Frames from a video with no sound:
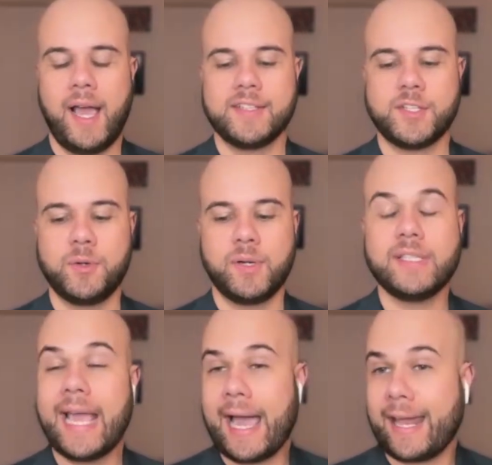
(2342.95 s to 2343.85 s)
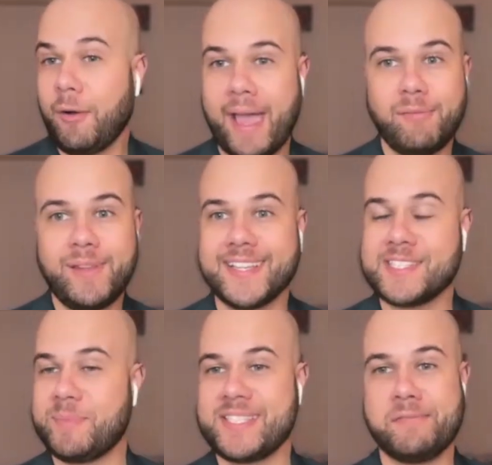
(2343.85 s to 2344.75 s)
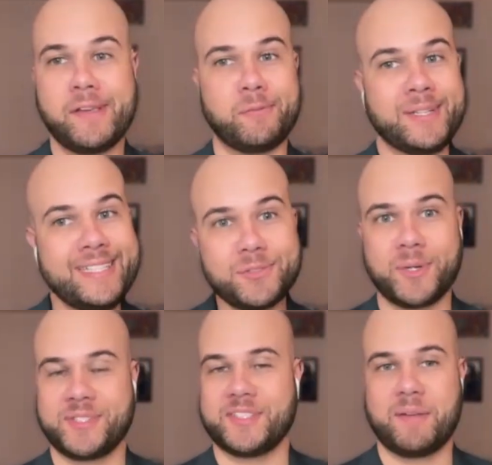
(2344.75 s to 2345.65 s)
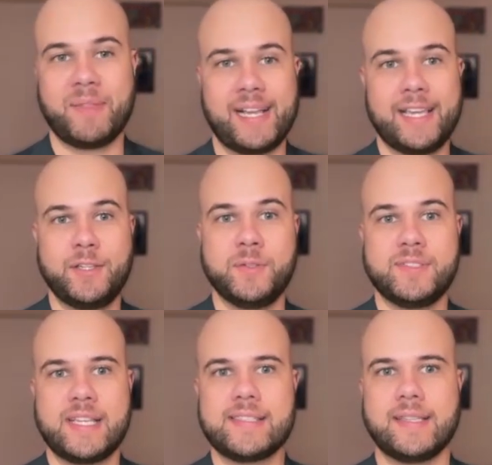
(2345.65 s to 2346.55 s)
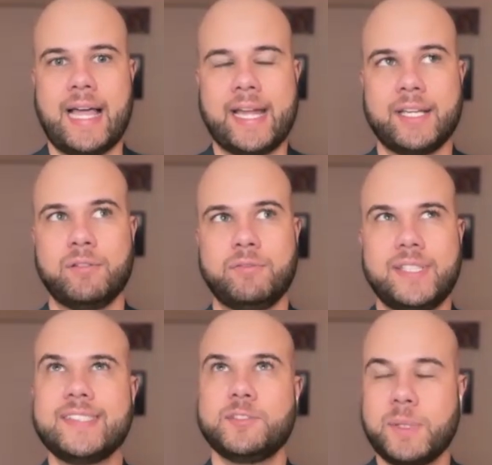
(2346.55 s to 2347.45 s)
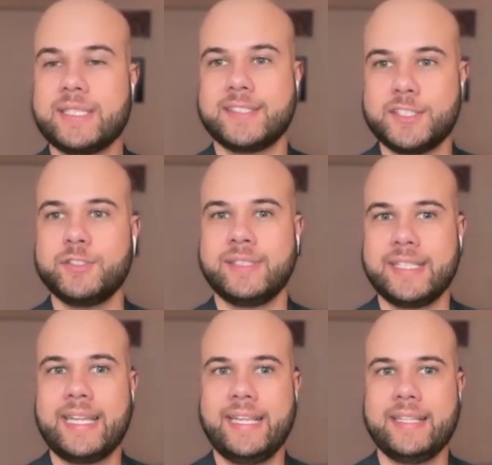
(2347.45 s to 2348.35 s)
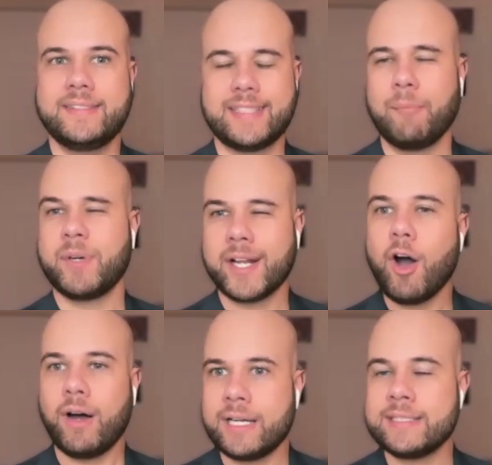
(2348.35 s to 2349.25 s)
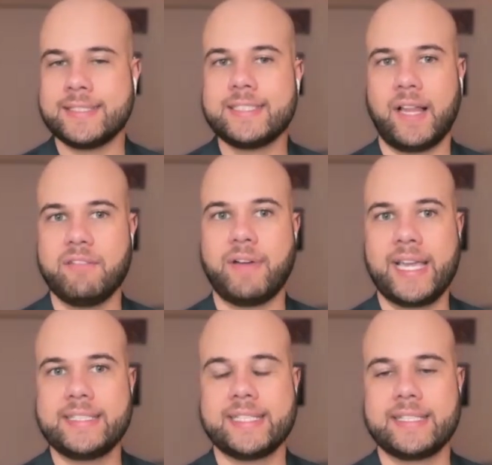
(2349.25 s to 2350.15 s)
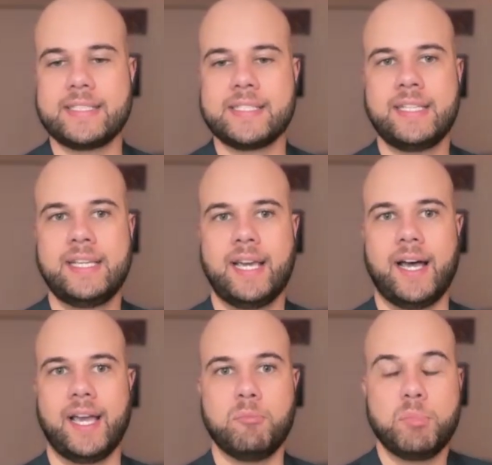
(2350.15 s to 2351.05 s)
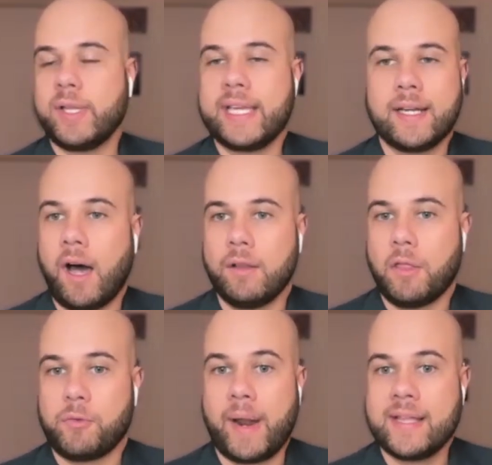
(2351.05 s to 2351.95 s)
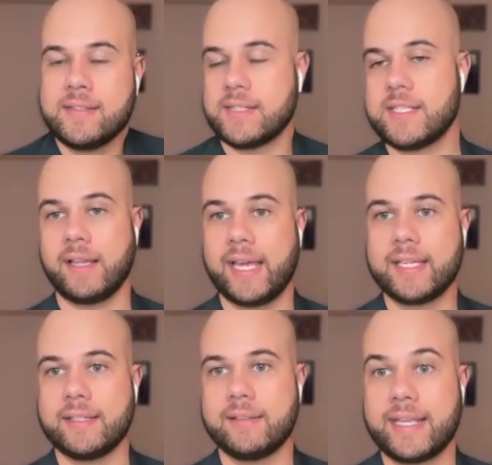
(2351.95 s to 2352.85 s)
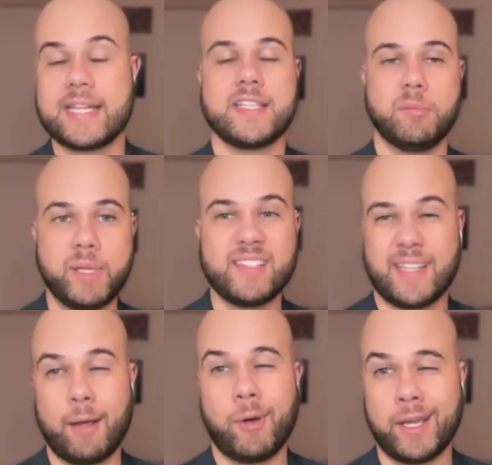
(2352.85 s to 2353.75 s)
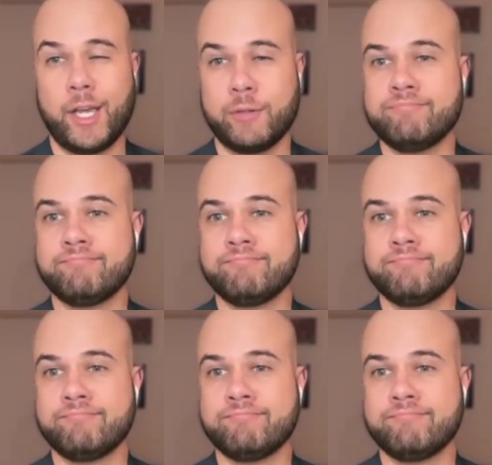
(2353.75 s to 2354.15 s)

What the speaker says: So yeah, I don't have like a specific resource or something I use. It's a lot of, this is what the student needs. I'm going to go hunt until I find it, and pulling at all the threads until I can get to the place that I want to go.